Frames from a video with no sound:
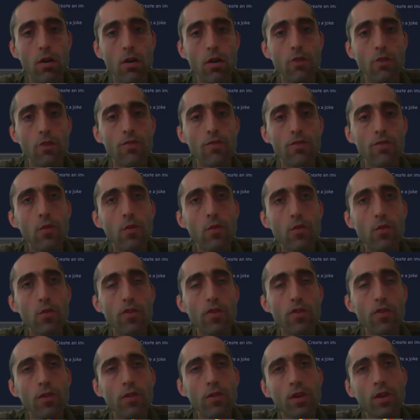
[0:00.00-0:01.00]
of the
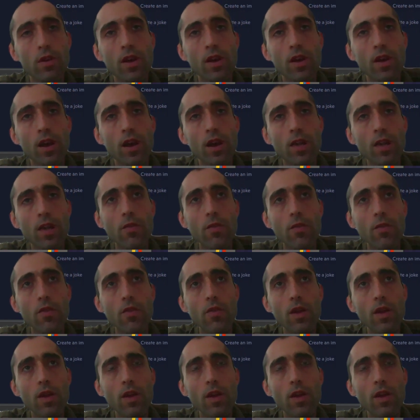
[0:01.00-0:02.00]
ulcer.
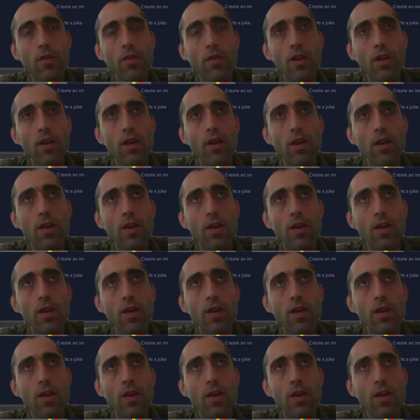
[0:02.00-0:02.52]
Another